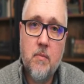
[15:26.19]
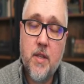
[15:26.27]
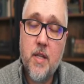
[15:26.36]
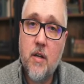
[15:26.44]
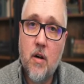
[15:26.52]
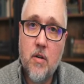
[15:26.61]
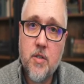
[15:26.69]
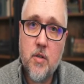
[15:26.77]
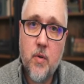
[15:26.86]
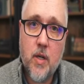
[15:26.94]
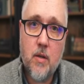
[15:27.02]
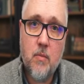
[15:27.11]
But then also
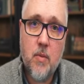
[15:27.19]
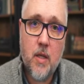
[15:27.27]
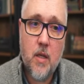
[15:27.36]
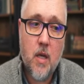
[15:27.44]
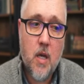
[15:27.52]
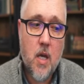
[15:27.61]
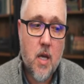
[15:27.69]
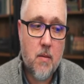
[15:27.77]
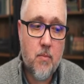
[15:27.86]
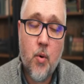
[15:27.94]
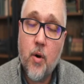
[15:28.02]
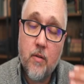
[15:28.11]
it can be
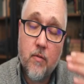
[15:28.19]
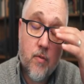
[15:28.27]
important